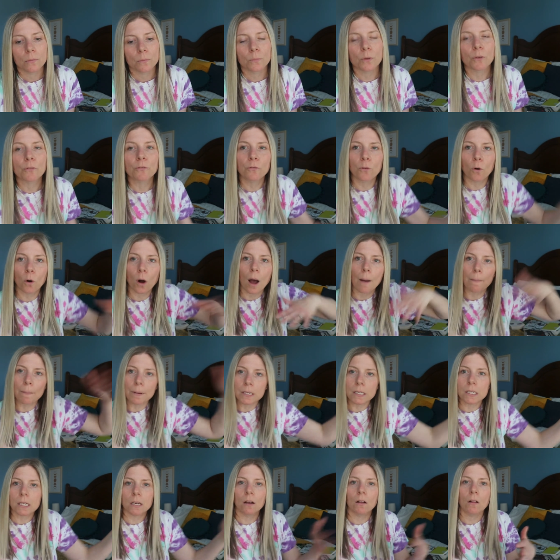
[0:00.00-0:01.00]
before up
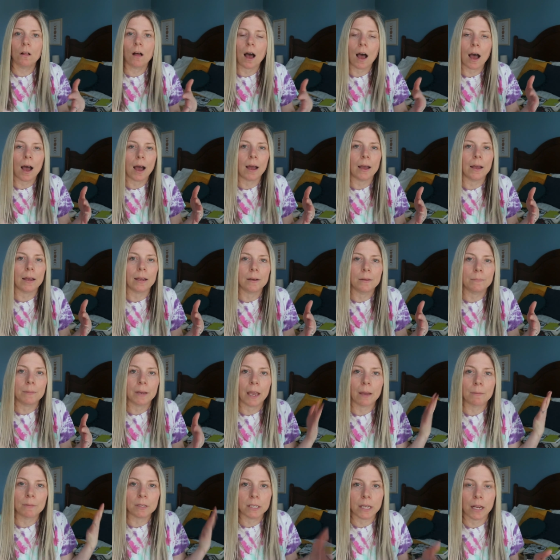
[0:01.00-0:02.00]
until I
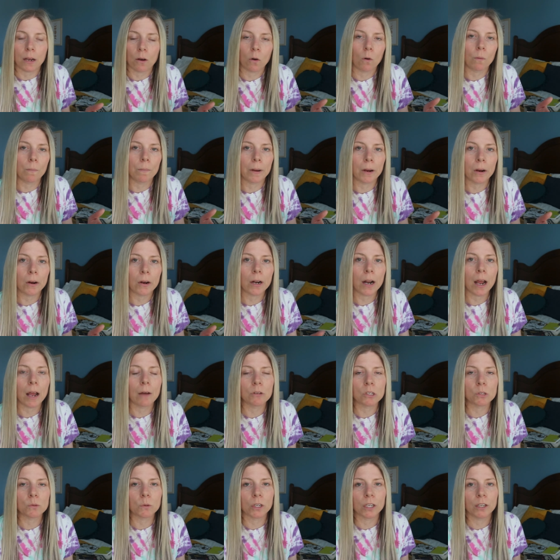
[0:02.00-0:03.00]
became a stay-at-home parent, I
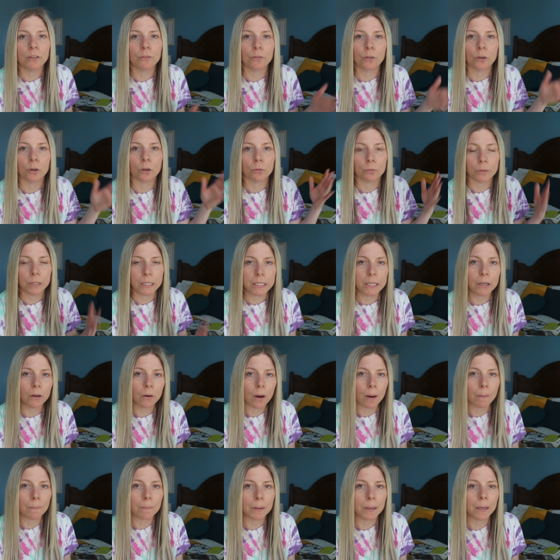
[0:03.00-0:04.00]
was working for a retail
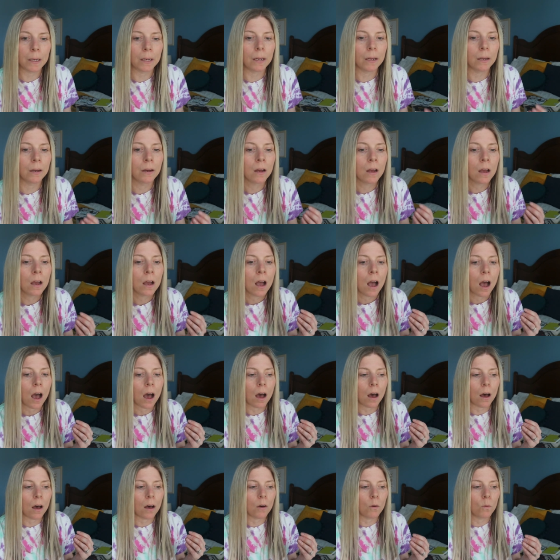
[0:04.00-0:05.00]
company
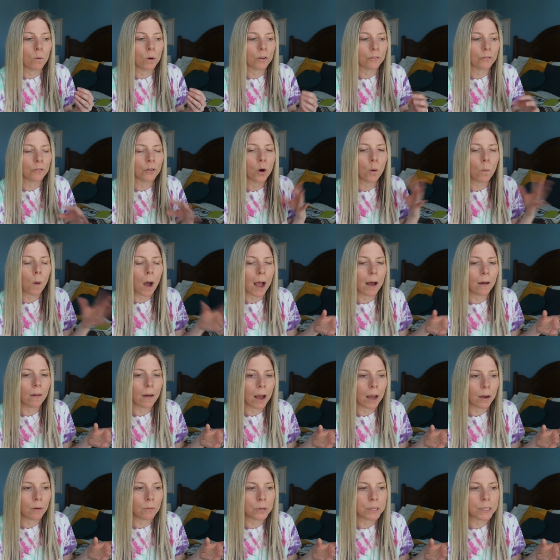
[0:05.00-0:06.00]
uh, where for a while
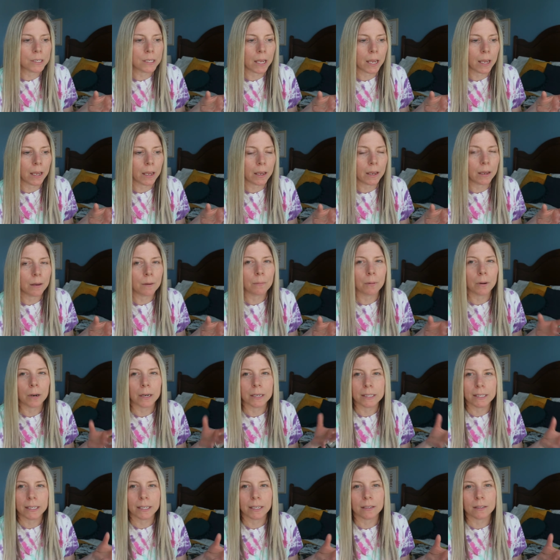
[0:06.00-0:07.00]
I was a
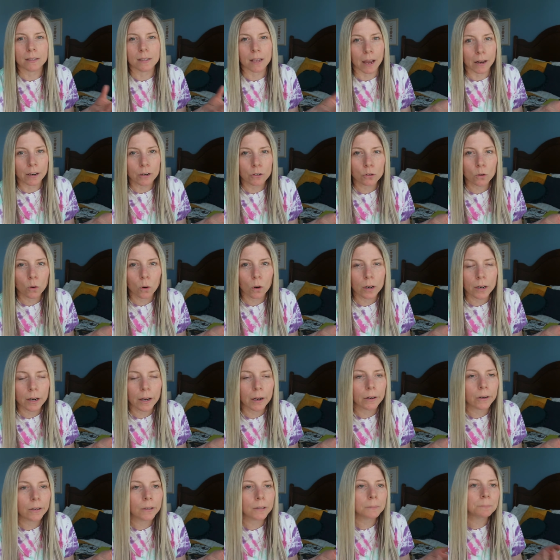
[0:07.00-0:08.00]
pricing and signage
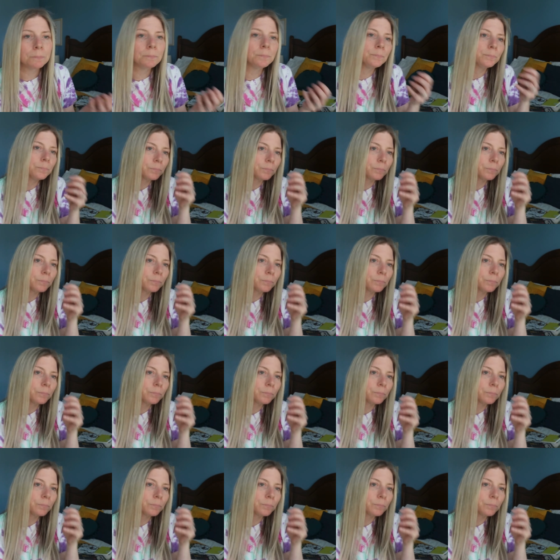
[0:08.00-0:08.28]
coordinator.